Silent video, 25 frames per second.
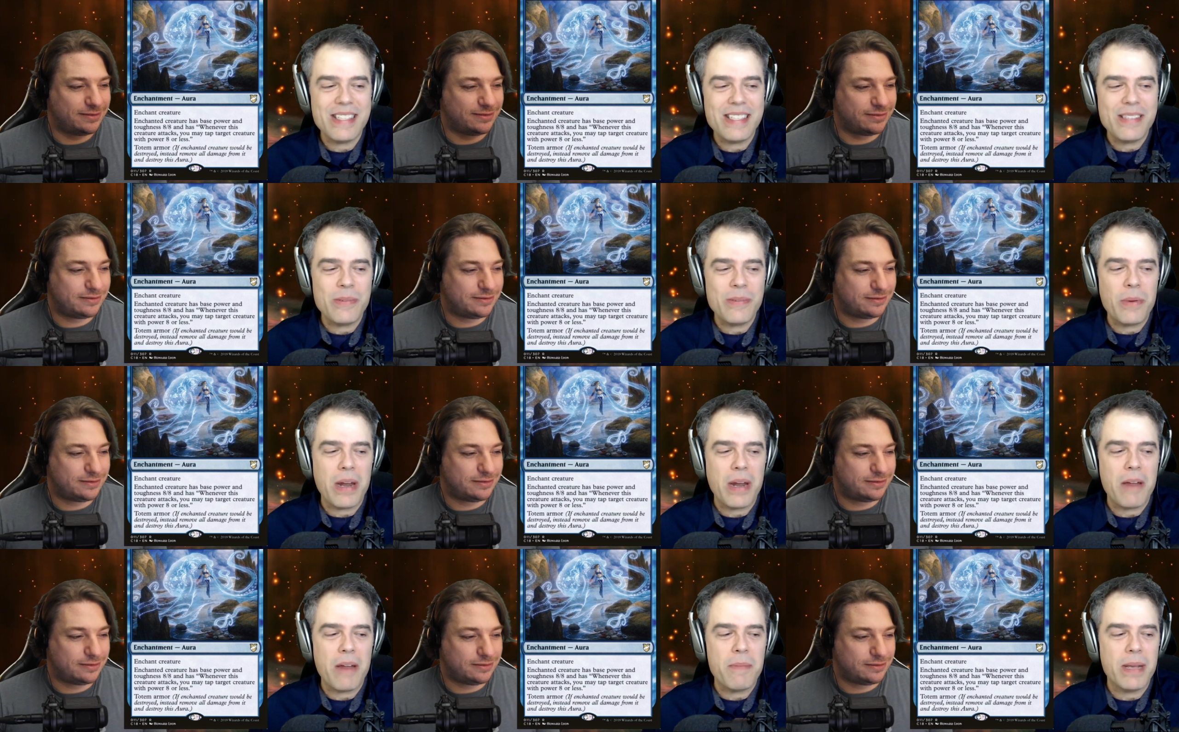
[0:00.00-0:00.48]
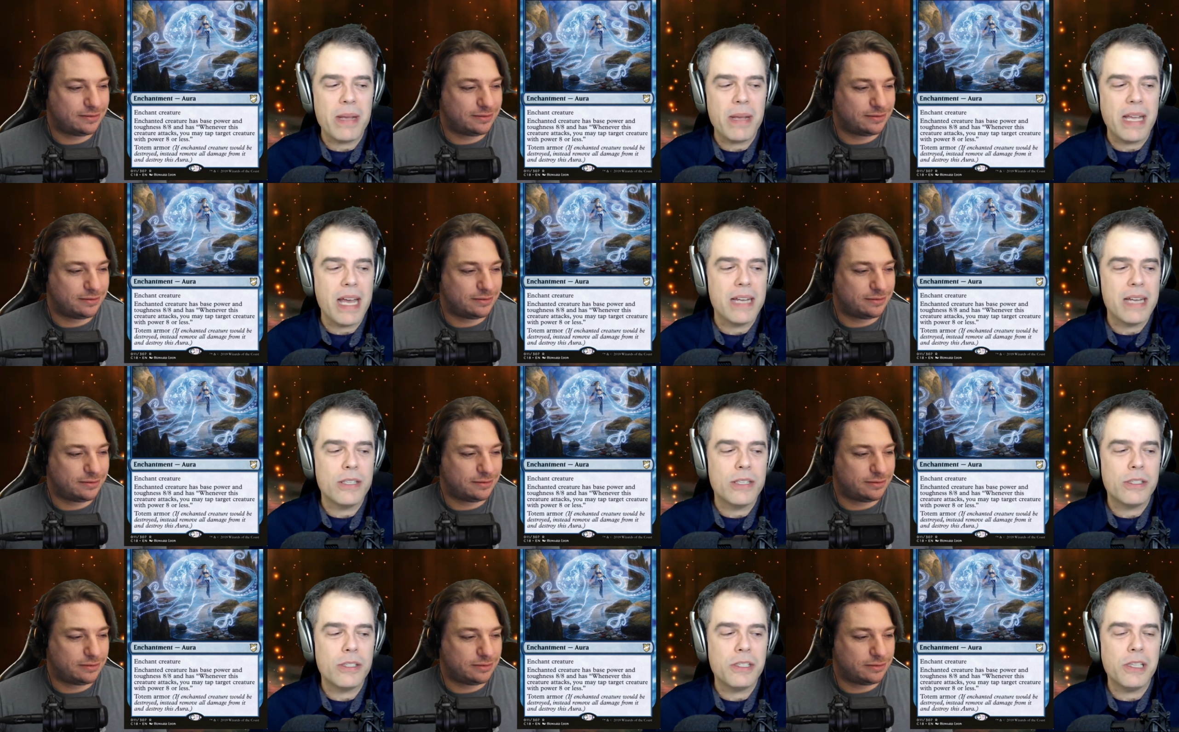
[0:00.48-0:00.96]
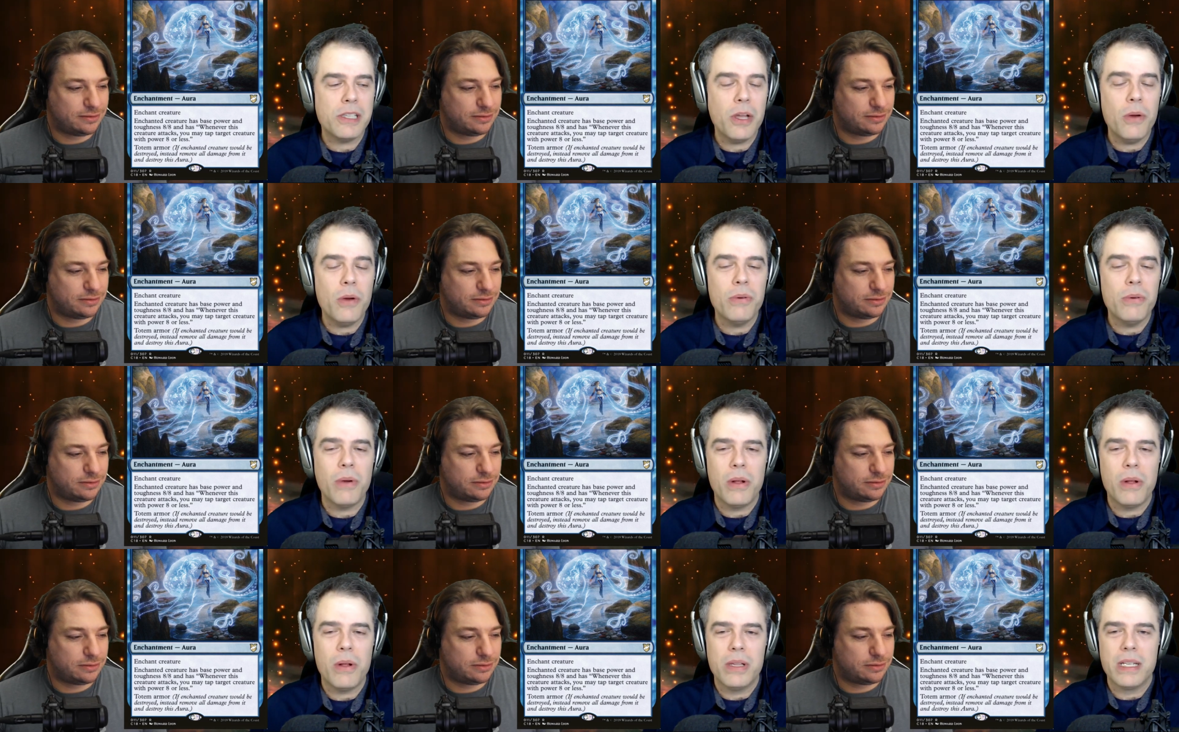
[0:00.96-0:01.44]
Speaker 1: what I've been kind of slow
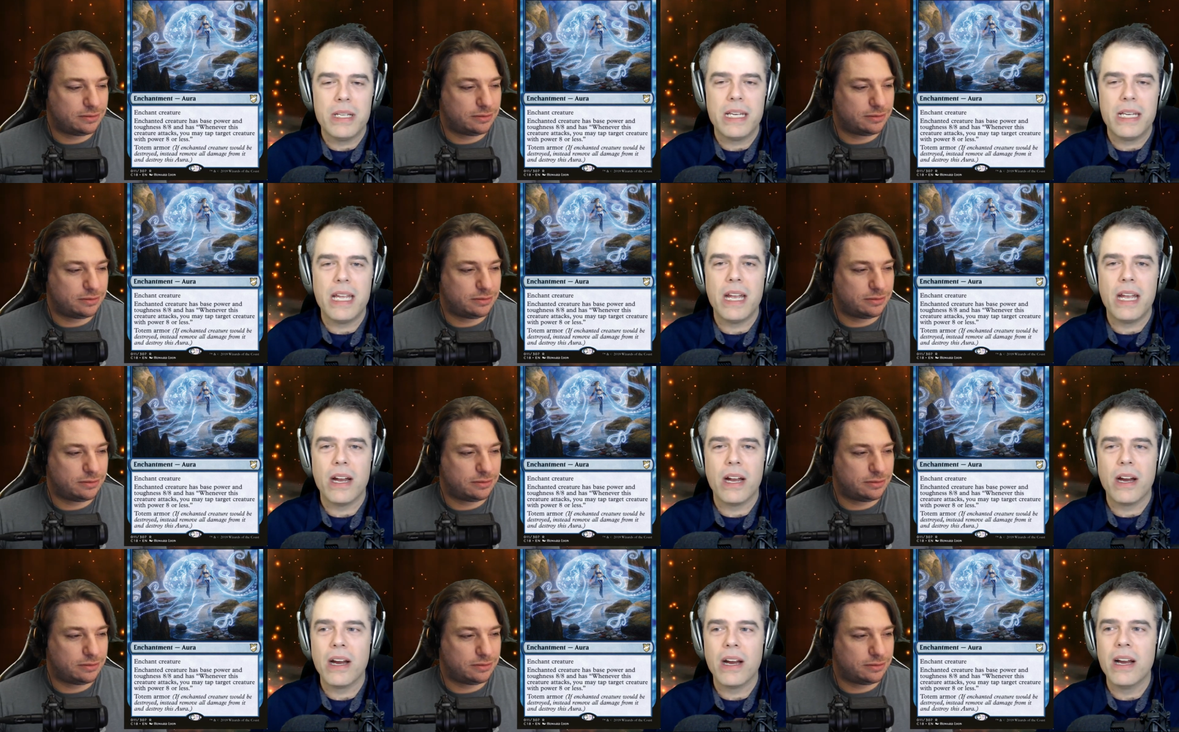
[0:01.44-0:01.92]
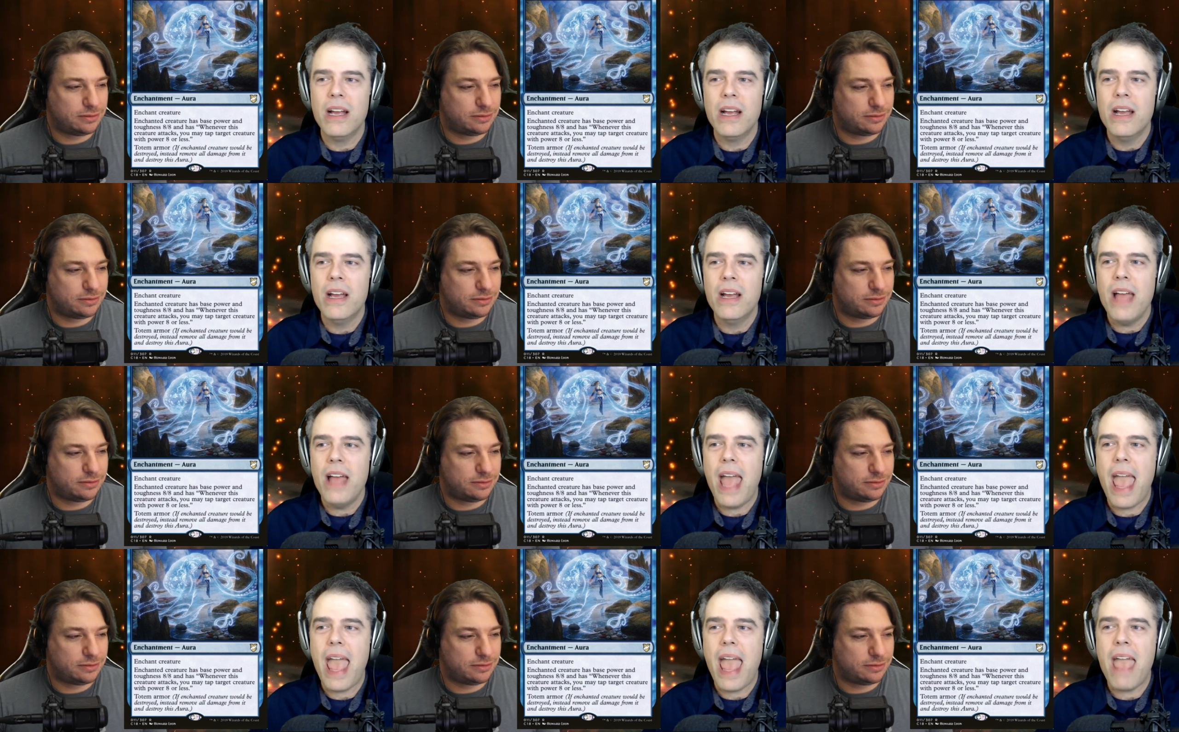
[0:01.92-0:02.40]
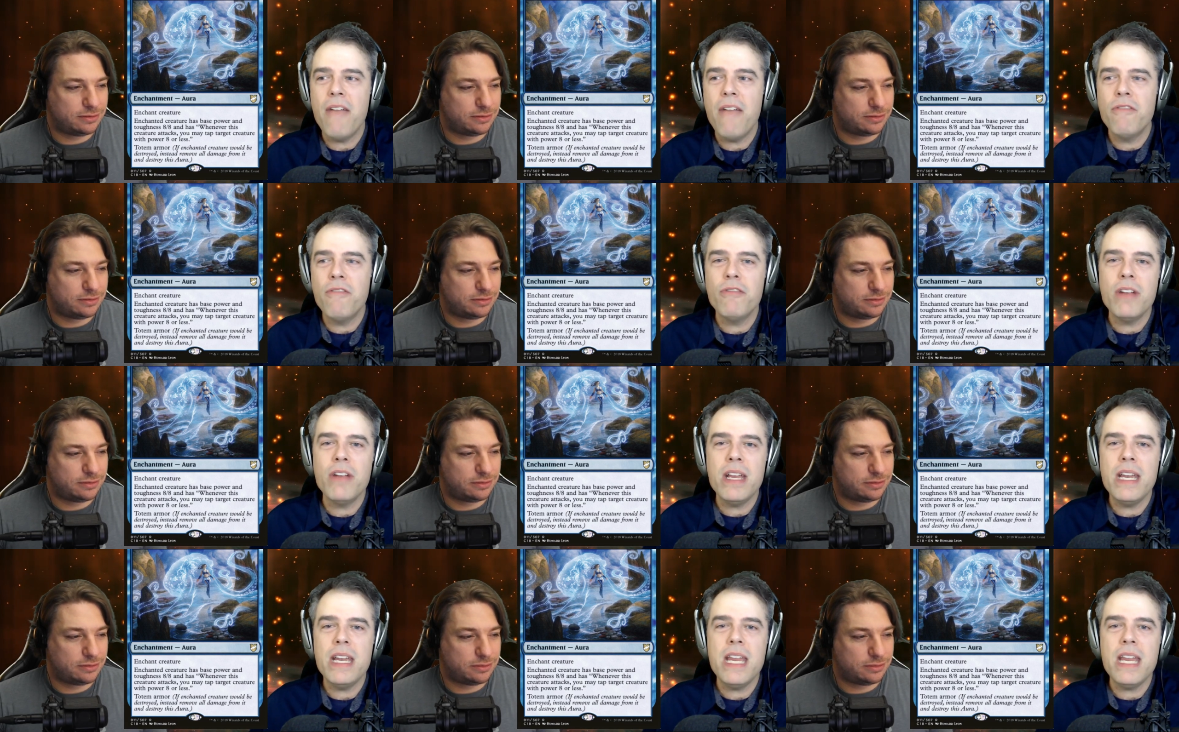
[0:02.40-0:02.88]
rolling here.
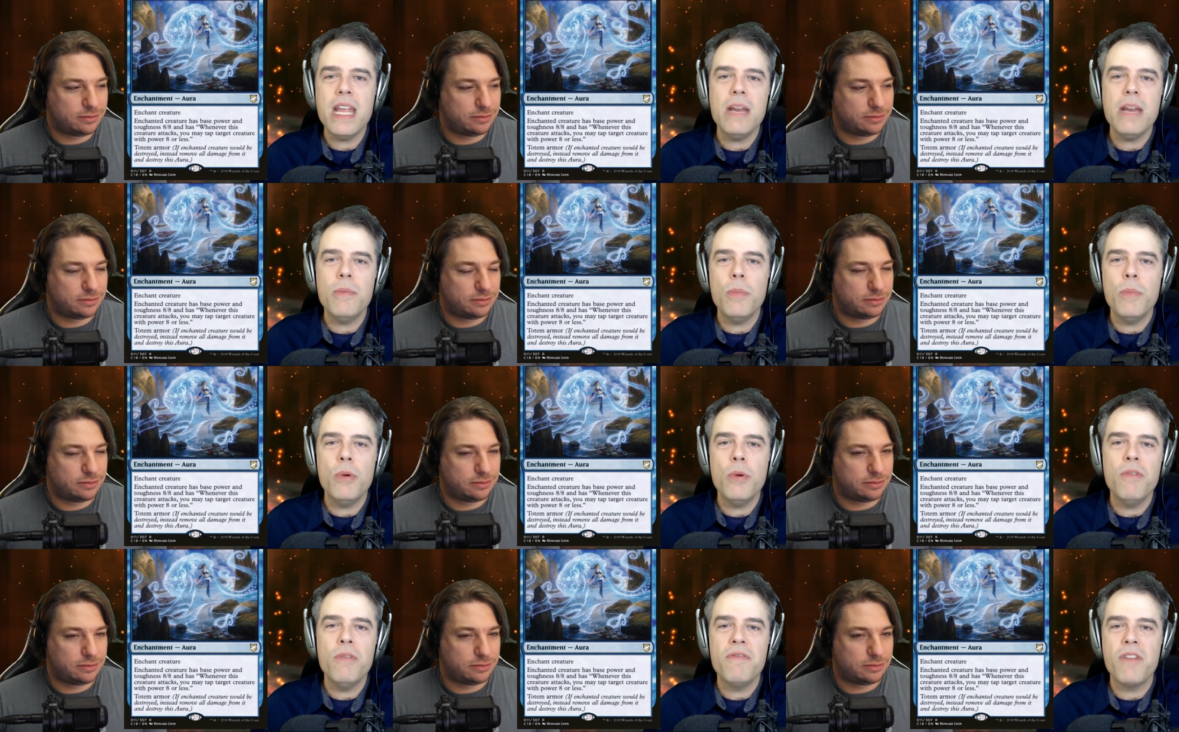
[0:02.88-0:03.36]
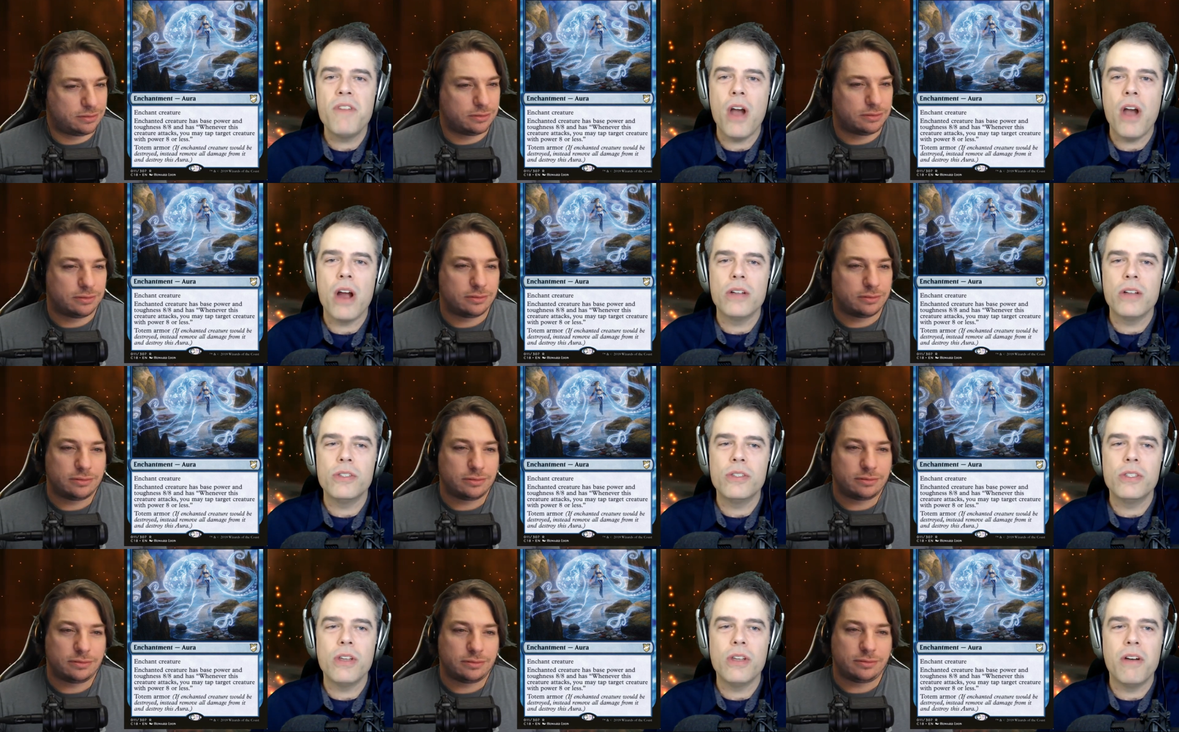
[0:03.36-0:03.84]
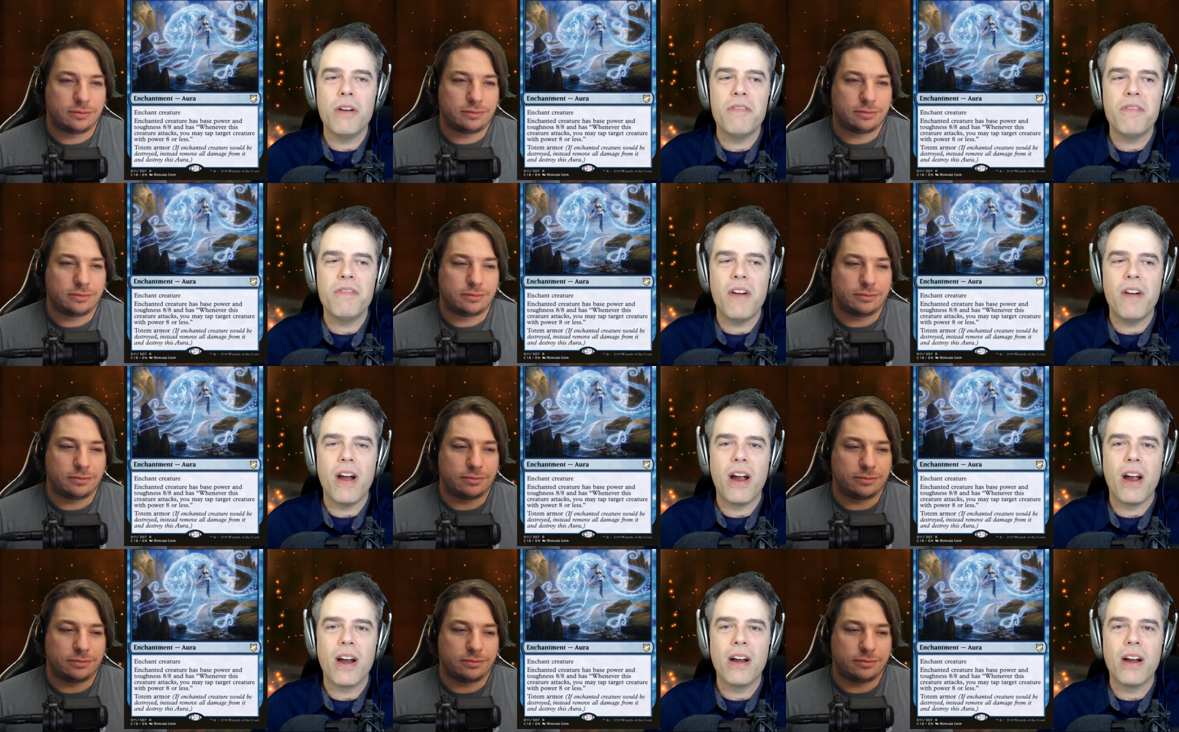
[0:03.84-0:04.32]
Every neat move card so
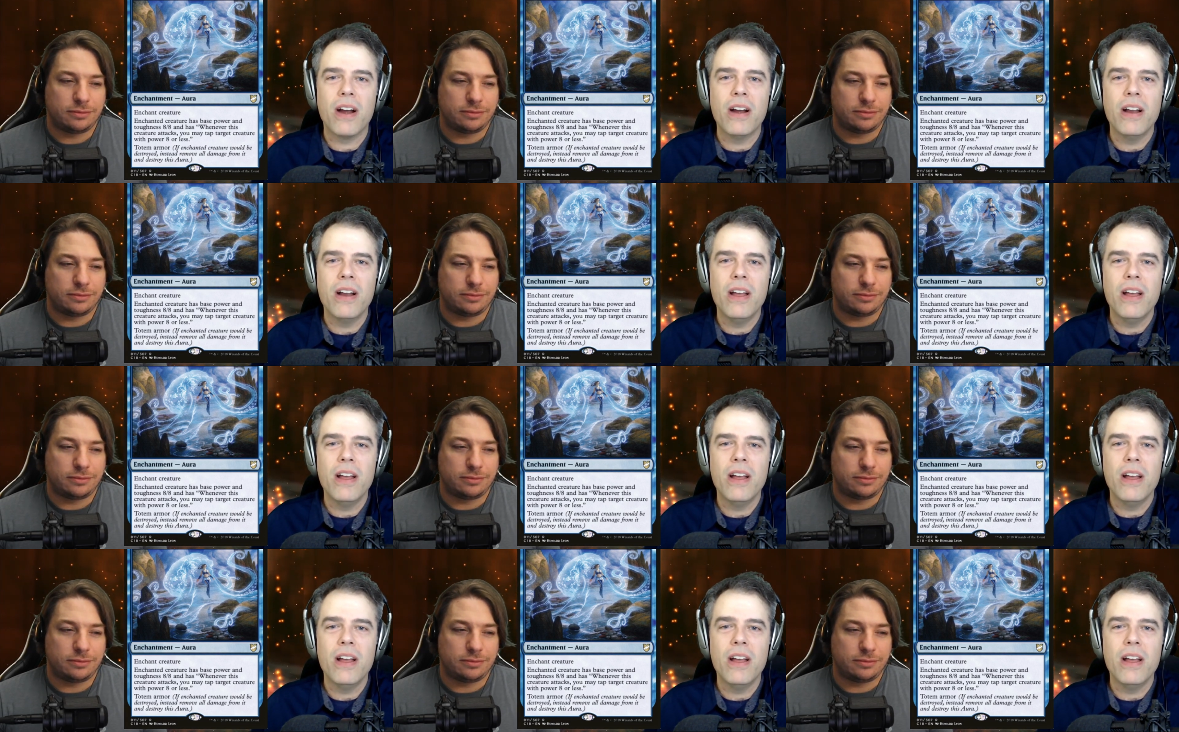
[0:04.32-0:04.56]
far